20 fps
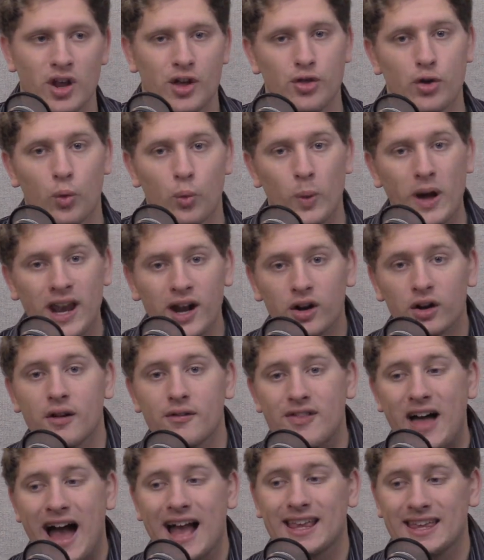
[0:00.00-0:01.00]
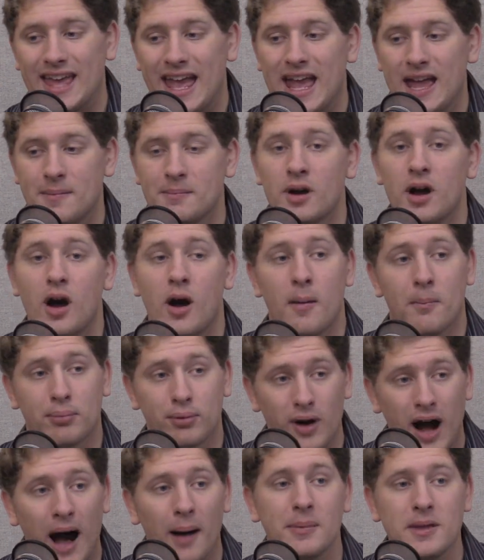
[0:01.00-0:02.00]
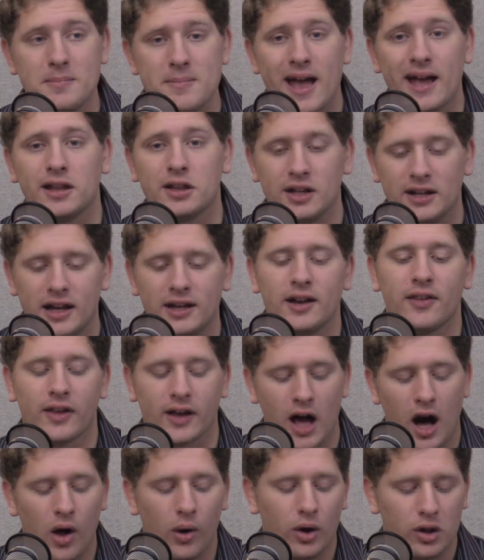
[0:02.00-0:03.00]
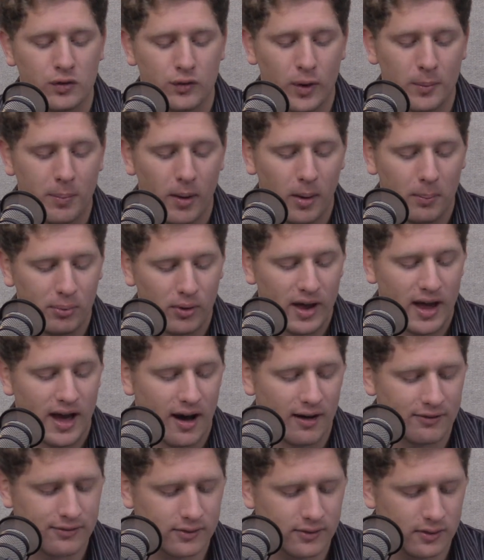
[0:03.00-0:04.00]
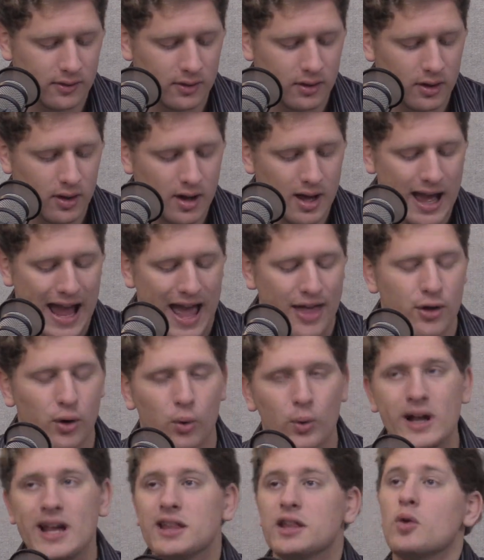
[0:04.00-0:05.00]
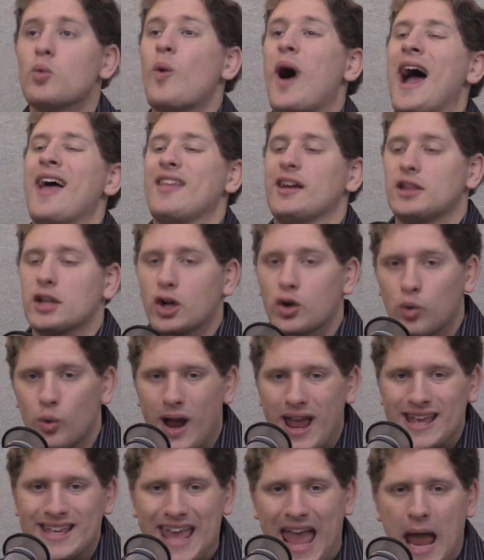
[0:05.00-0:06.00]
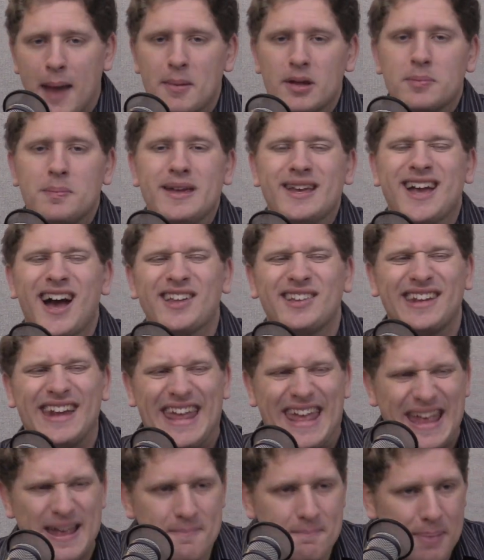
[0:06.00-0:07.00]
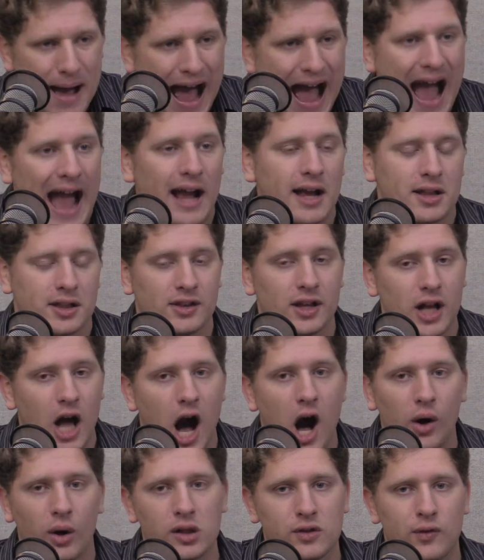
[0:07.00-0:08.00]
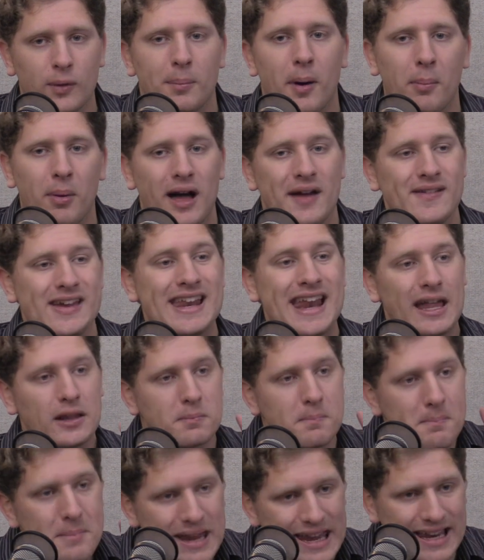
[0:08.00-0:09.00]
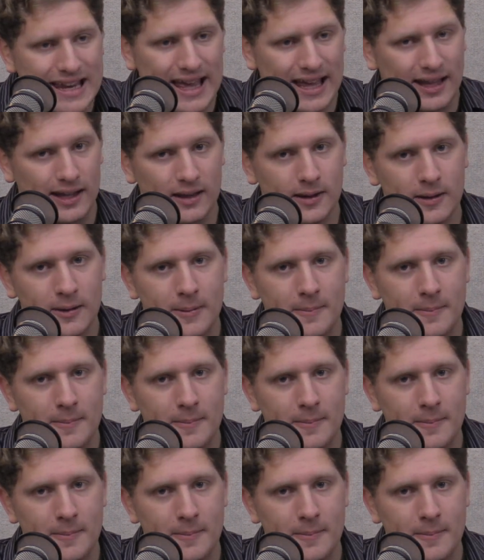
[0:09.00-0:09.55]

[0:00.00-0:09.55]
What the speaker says: The winner of that game probably makes it into the college football playoff. And the reason why that's a great game is because it impacts the college football playoff. It has meaning.